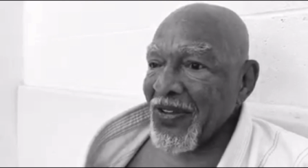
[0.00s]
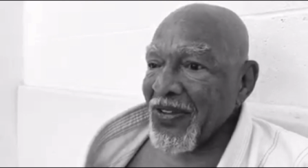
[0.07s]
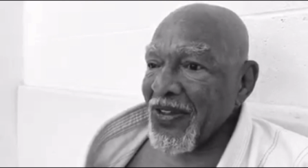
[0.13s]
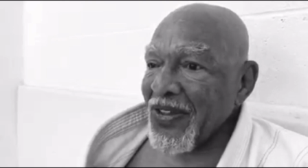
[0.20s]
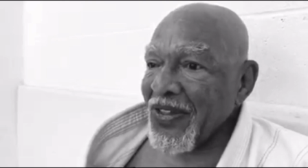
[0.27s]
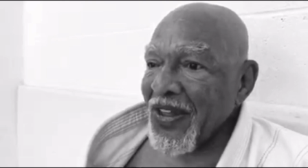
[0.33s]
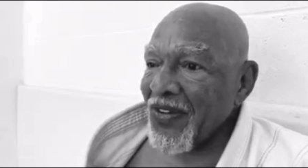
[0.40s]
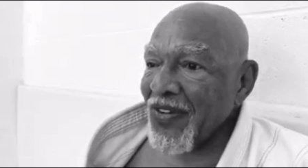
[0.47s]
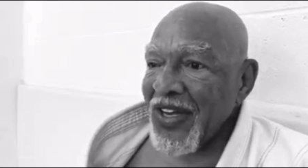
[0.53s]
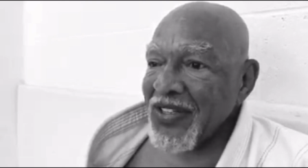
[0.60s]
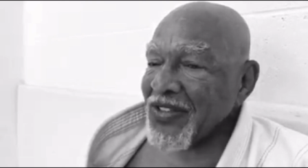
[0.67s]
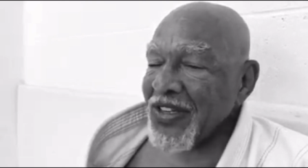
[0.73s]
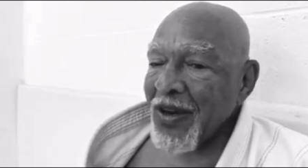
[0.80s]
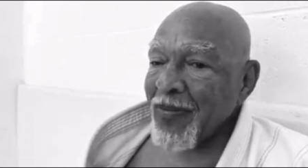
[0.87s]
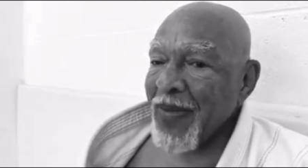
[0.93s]
There
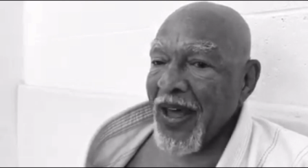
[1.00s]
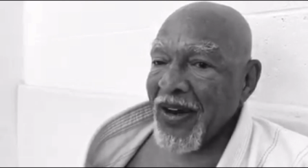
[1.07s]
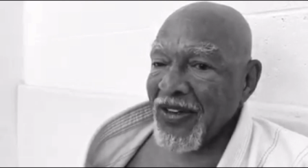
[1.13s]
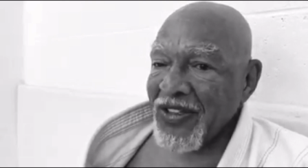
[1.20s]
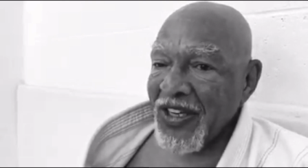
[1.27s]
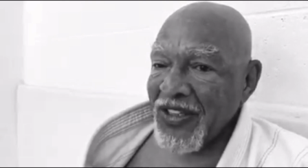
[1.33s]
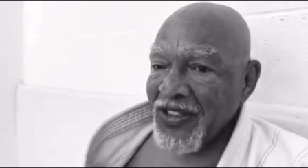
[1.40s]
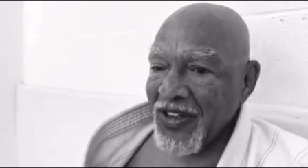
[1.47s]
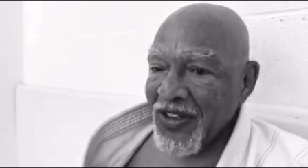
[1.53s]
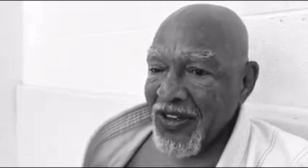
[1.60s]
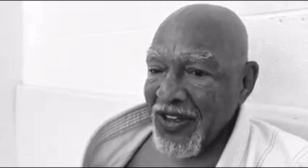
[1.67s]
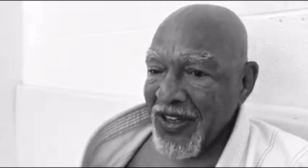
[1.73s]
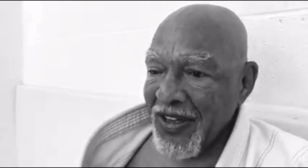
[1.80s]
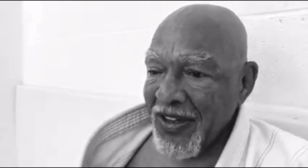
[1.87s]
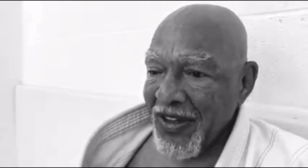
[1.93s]
isn't a better teacher
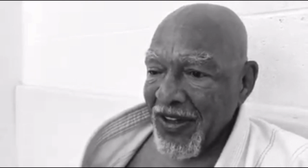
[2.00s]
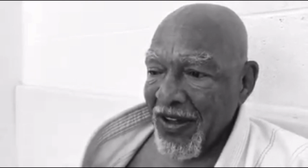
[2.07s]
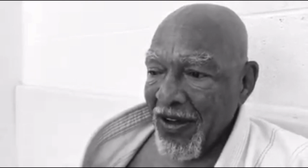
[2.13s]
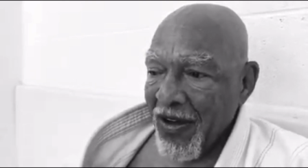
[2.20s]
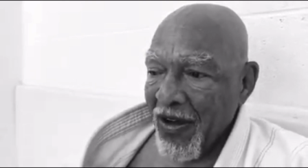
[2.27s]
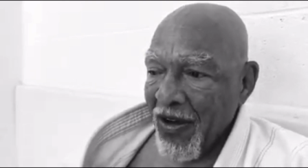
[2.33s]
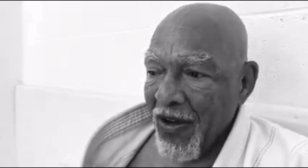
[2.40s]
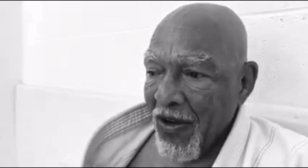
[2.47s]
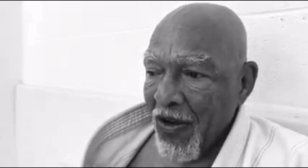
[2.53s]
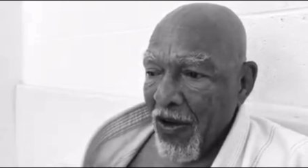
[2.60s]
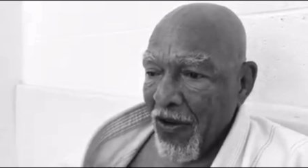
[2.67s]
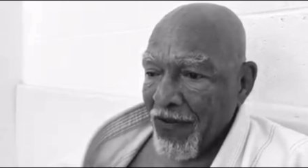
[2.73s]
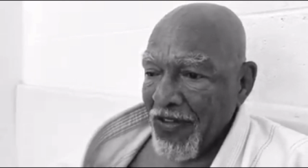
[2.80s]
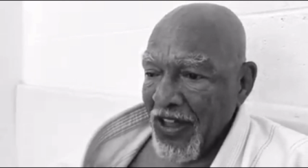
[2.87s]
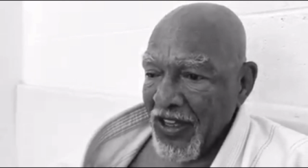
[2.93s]

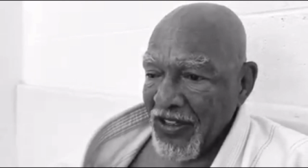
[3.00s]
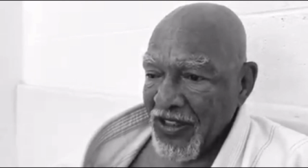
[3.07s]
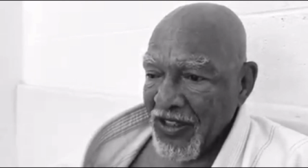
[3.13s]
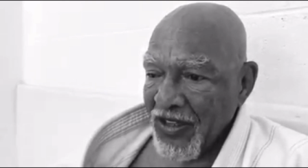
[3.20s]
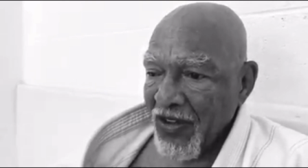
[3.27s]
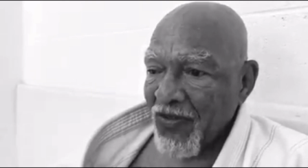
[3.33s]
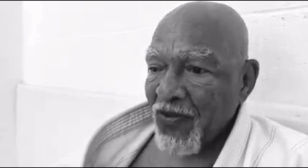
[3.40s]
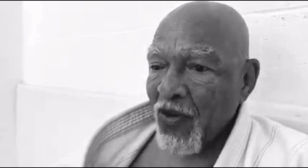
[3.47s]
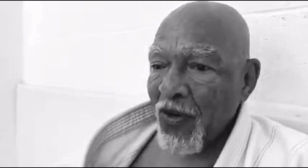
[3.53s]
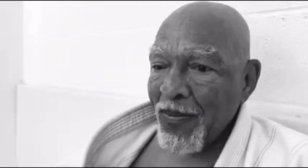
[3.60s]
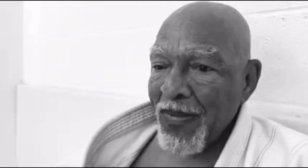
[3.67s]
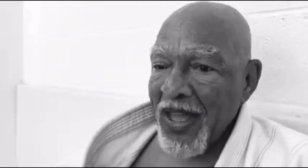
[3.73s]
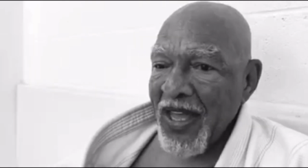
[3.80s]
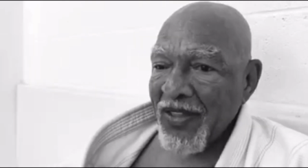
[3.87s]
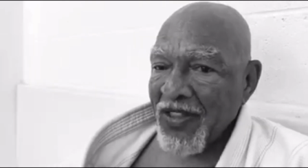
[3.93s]
of this for
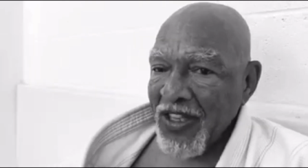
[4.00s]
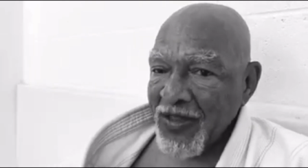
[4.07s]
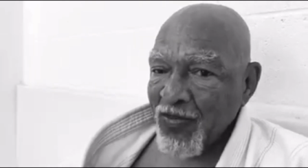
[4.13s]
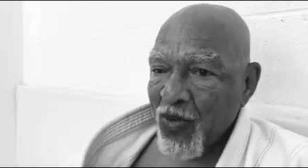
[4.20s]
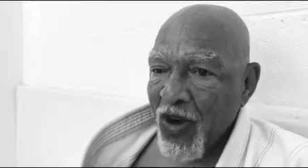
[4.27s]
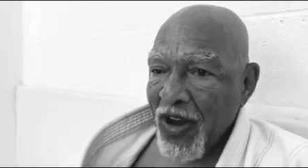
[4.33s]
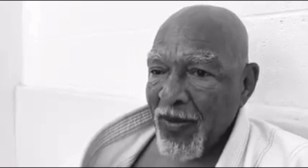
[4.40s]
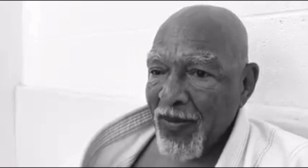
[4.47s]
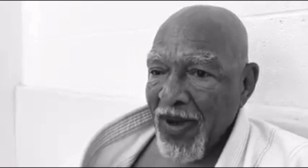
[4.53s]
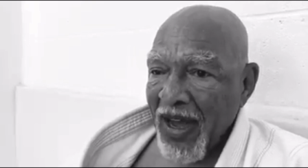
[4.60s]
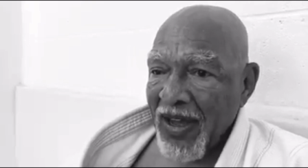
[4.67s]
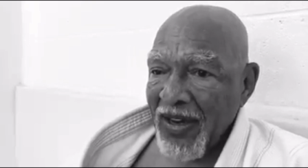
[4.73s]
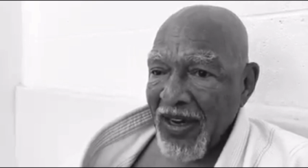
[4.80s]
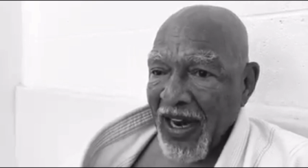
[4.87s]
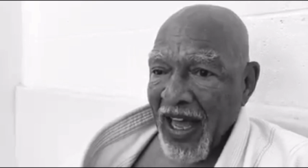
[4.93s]
me at this point in my
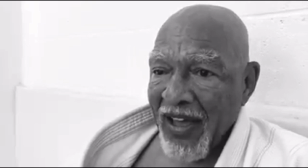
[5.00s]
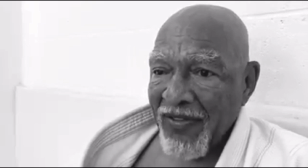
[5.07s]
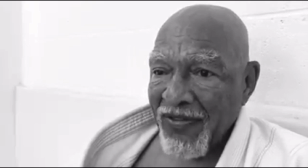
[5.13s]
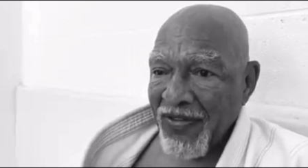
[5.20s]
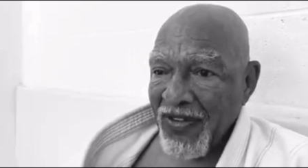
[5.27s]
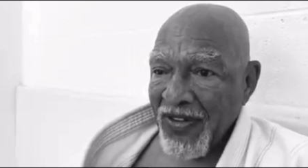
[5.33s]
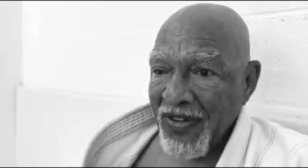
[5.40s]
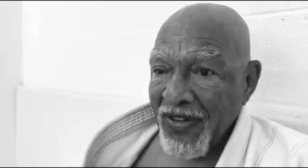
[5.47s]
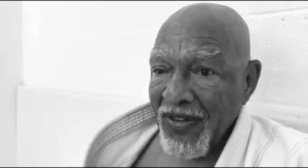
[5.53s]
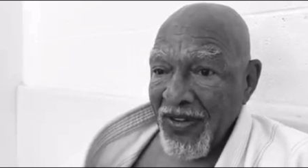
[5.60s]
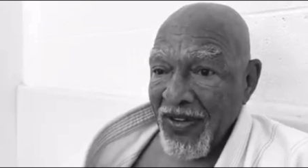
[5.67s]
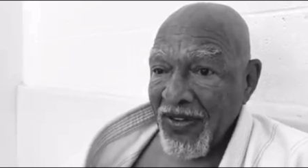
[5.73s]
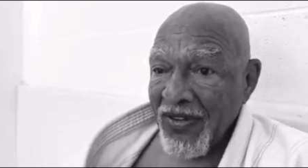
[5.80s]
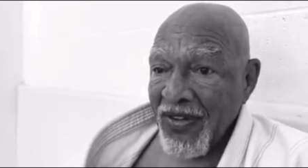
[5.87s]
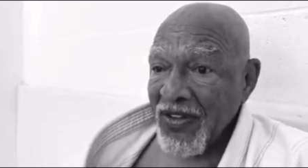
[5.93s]
life.
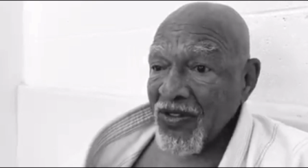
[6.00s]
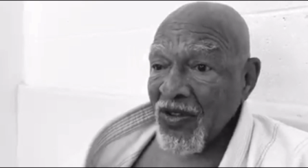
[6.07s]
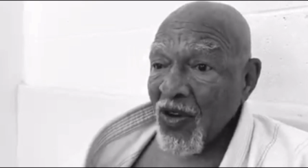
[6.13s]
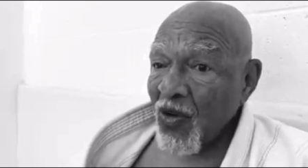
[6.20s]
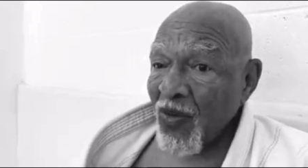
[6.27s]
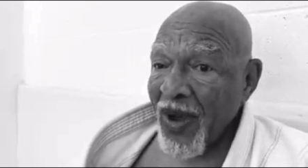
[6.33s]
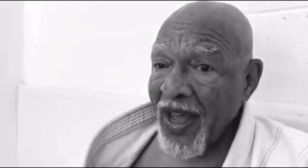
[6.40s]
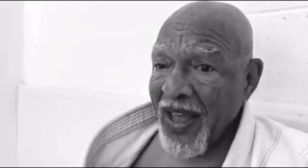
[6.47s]
There's no way.